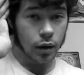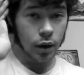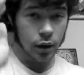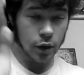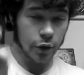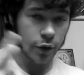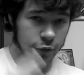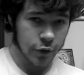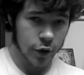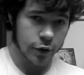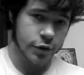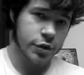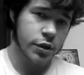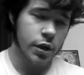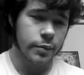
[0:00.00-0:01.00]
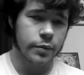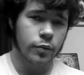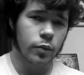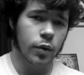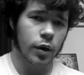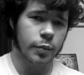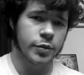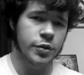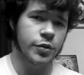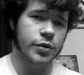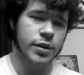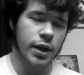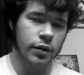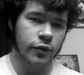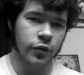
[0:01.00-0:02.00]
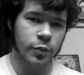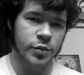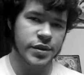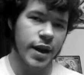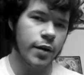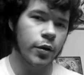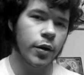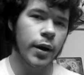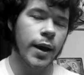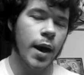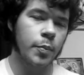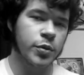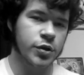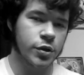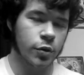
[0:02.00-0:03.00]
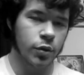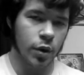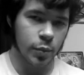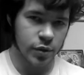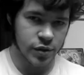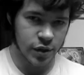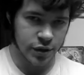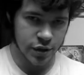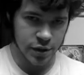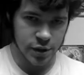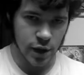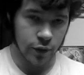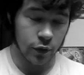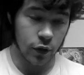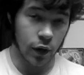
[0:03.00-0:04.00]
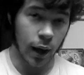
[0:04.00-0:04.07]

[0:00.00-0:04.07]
Hello there, folks. Welcome to Silent Film Saturday, episode number 67.